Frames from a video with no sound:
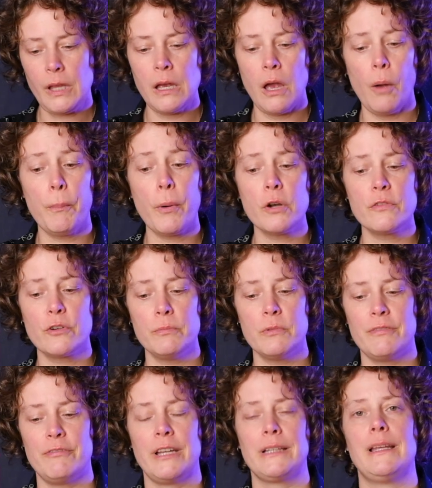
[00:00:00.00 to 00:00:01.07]
Apart from
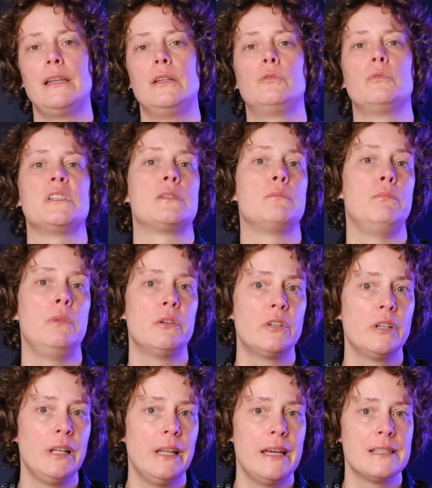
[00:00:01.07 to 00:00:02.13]
the fact that it was
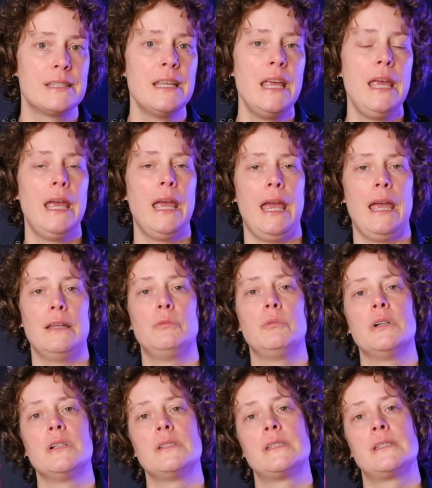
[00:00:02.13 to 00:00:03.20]
mirrorless, it
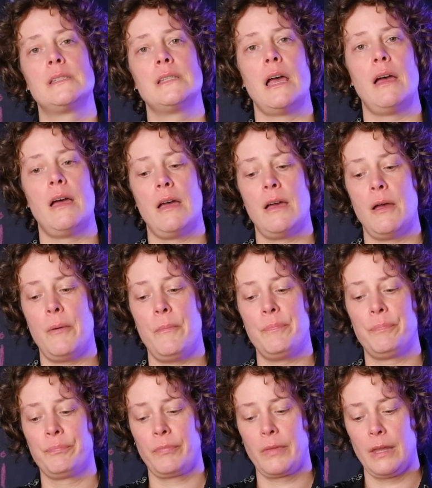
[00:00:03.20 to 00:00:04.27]
was a
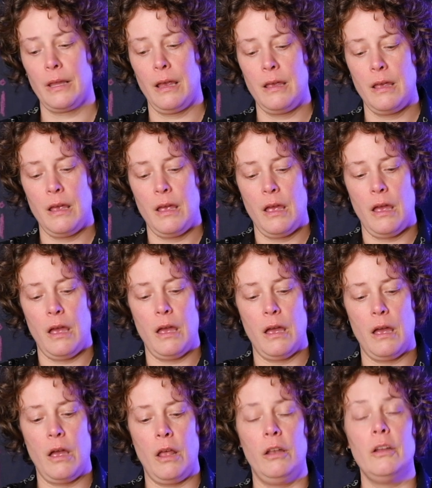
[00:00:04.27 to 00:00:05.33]

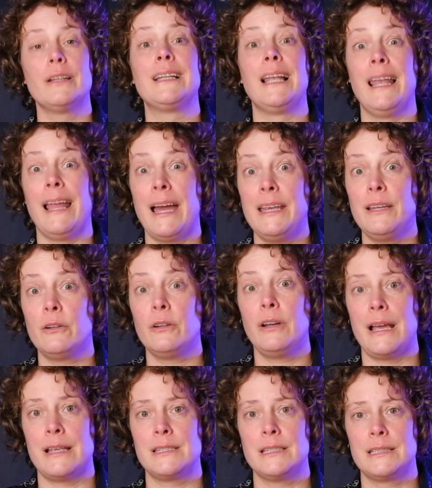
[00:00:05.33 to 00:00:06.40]
lot lighter
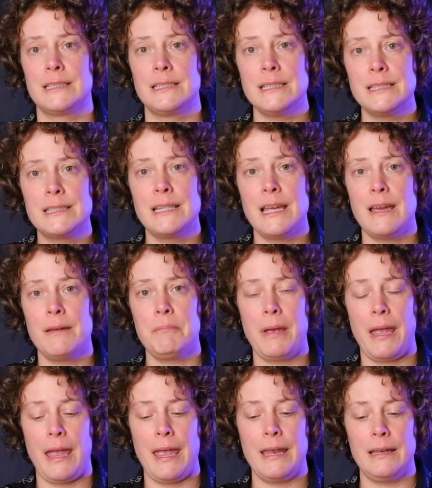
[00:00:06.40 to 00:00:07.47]
as a system,
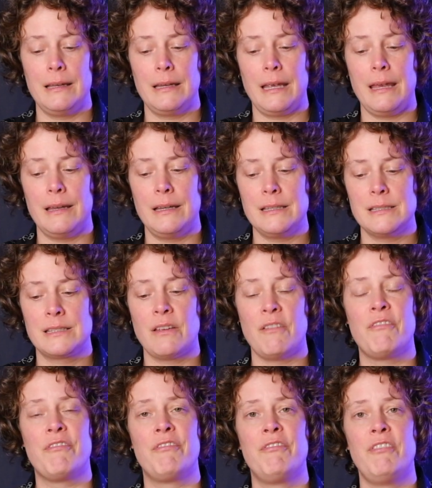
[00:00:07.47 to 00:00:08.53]
and it is
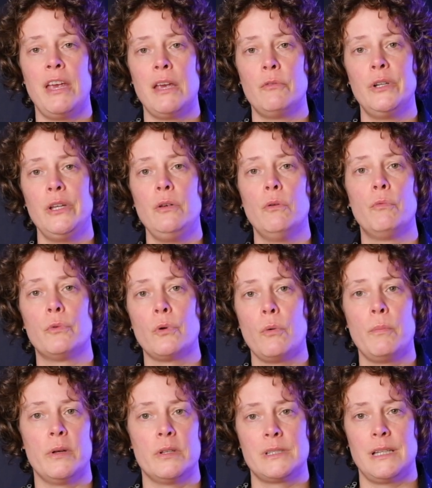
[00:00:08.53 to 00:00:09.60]
very
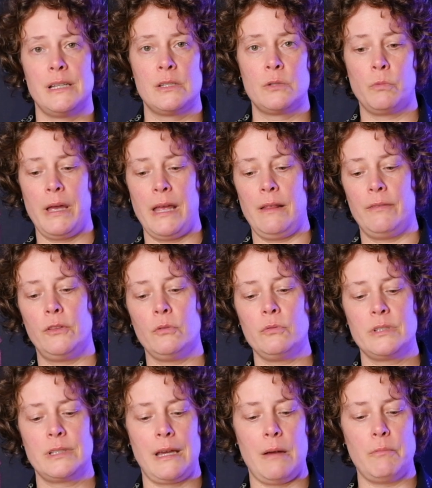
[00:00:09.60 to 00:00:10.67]
robust as well.
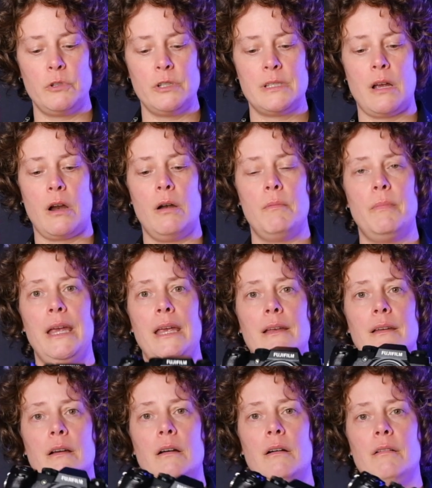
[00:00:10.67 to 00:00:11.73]
Those cameras are
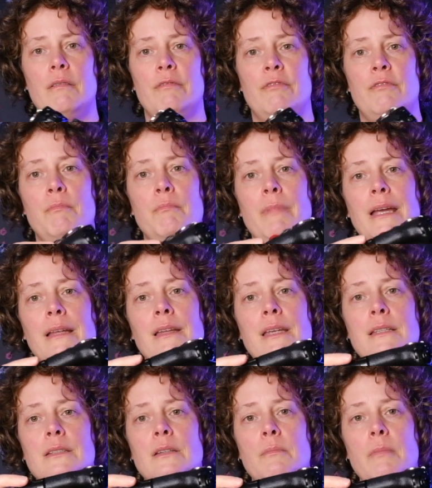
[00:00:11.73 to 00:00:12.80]
made of
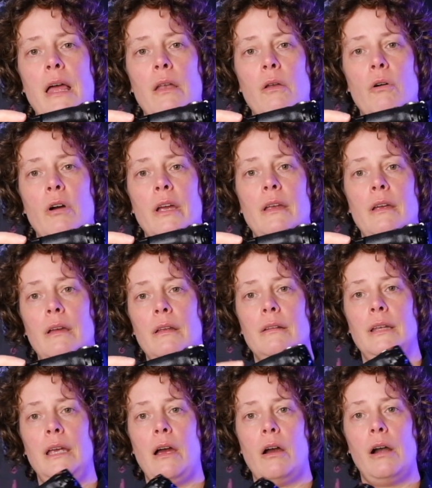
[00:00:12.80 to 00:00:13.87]
magnesium alloy.
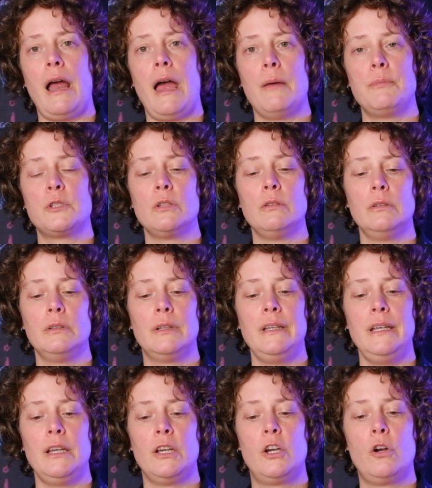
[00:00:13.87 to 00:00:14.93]
They are
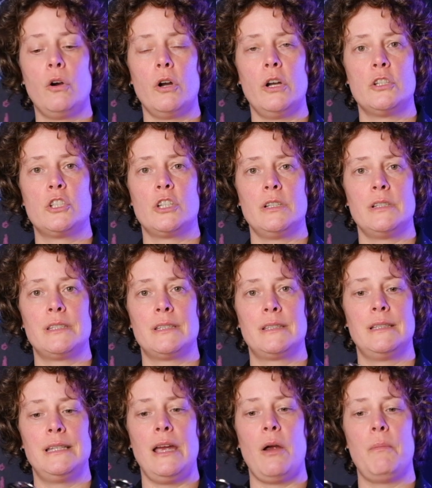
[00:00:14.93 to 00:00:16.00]
absolutely gorgeous.
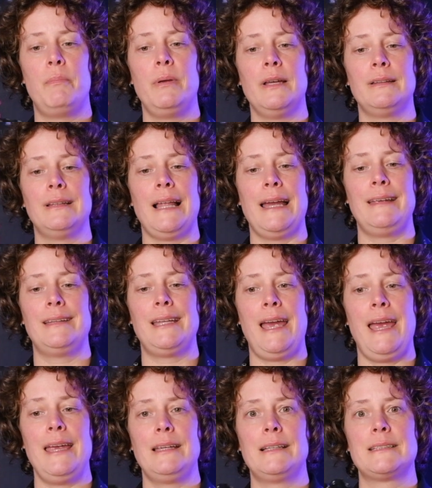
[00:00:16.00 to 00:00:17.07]
They are built like
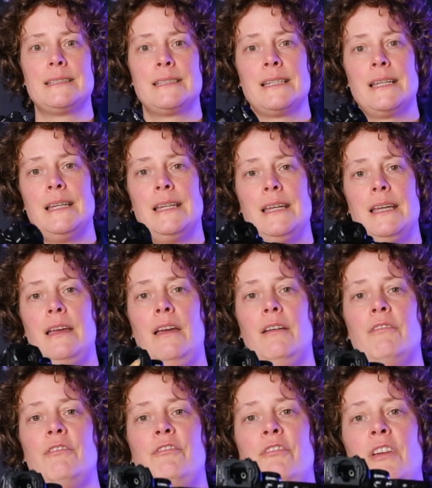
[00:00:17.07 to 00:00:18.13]
tanks.
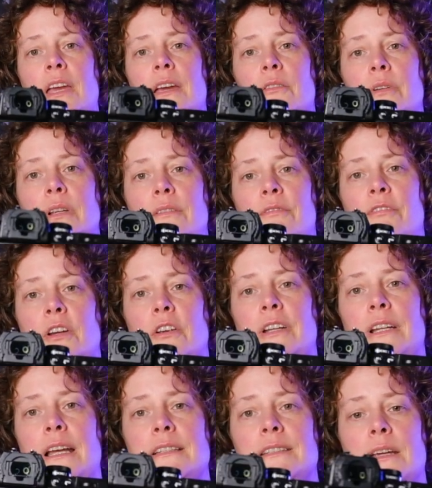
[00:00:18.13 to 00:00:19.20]
Very,
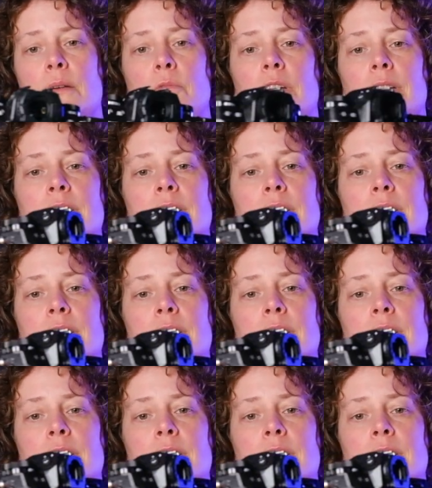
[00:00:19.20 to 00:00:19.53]
very nice camera.